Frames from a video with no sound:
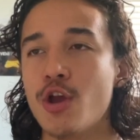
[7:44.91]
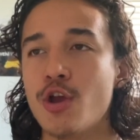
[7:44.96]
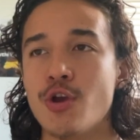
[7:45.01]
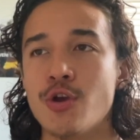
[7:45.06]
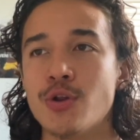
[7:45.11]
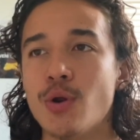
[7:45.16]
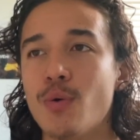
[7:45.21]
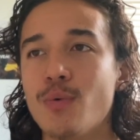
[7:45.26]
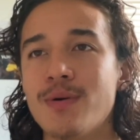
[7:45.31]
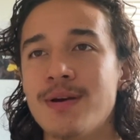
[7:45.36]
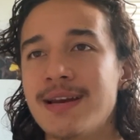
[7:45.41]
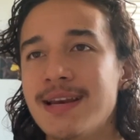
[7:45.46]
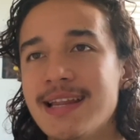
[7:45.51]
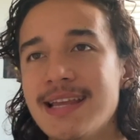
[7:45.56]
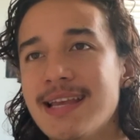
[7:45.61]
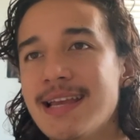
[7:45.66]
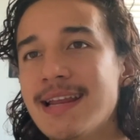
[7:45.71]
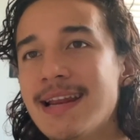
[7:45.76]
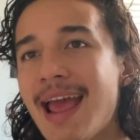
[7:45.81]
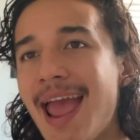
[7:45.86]
You don't
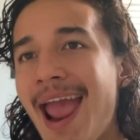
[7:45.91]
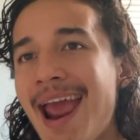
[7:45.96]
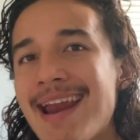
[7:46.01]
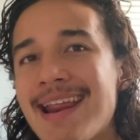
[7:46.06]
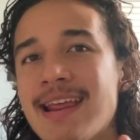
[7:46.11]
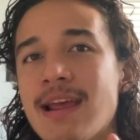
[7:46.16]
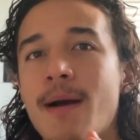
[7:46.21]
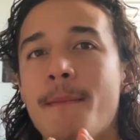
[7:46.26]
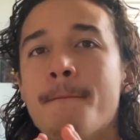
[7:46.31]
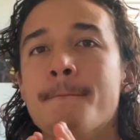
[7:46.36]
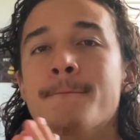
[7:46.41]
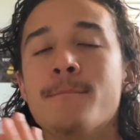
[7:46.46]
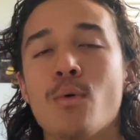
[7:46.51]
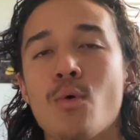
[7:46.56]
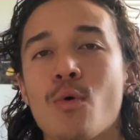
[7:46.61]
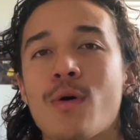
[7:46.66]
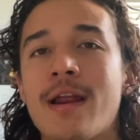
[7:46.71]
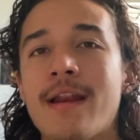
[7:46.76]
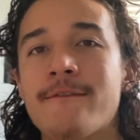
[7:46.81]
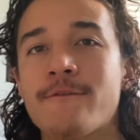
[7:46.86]
need any
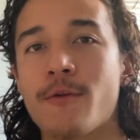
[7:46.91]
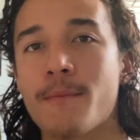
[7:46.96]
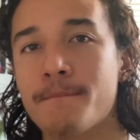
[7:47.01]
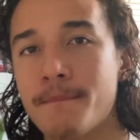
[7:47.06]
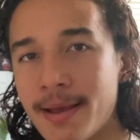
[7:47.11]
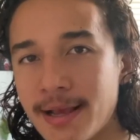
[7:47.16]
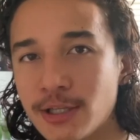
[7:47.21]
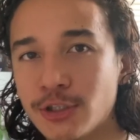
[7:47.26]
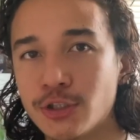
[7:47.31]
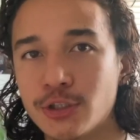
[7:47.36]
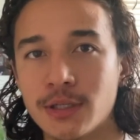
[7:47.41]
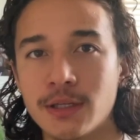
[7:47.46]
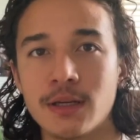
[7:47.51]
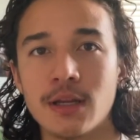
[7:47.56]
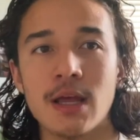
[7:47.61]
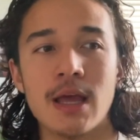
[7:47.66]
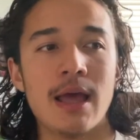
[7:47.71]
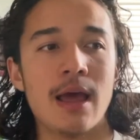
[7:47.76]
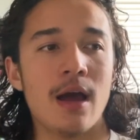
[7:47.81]
more information.